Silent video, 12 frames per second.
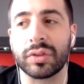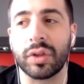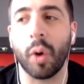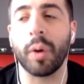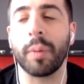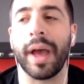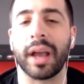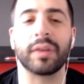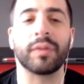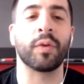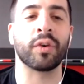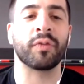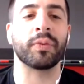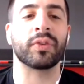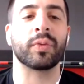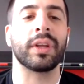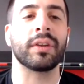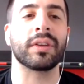going back and forth
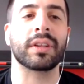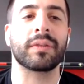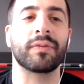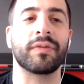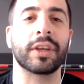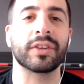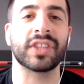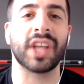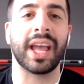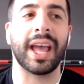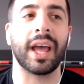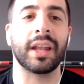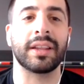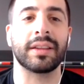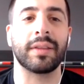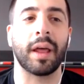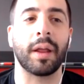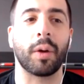between figures I had
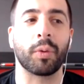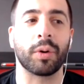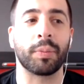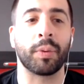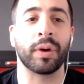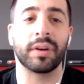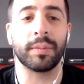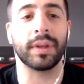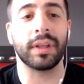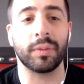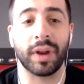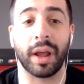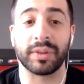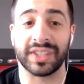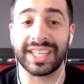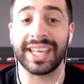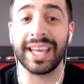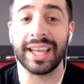that were important to me when I was a
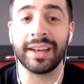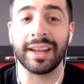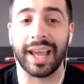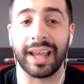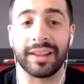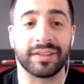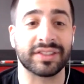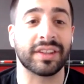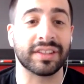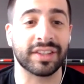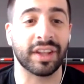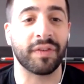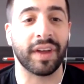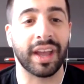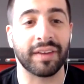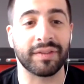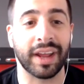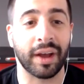kid and the stuff I
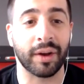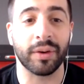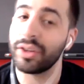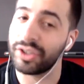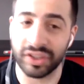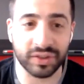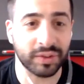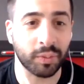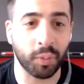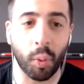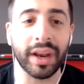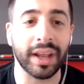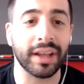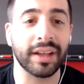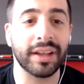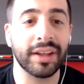have now. Just one.